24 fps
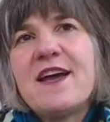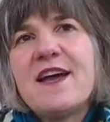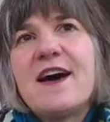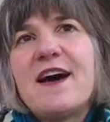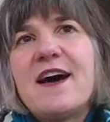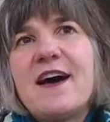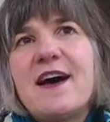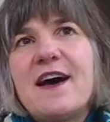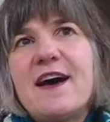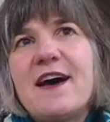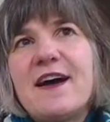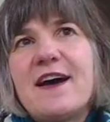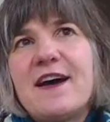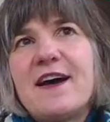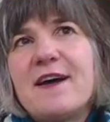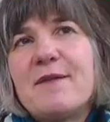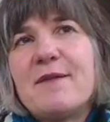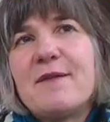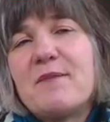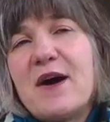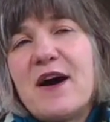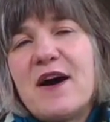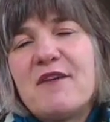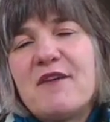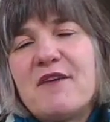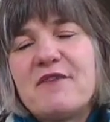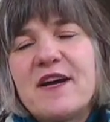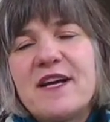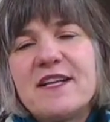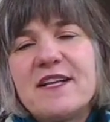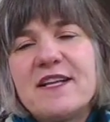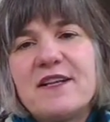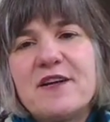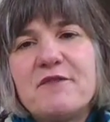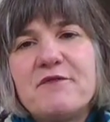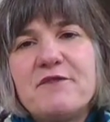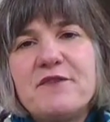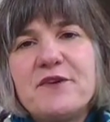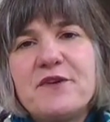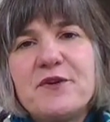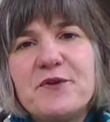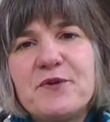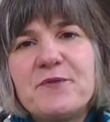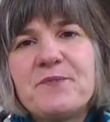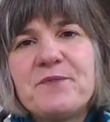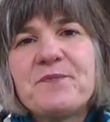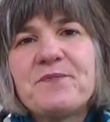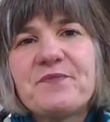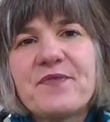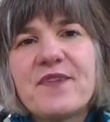Moth, I love you,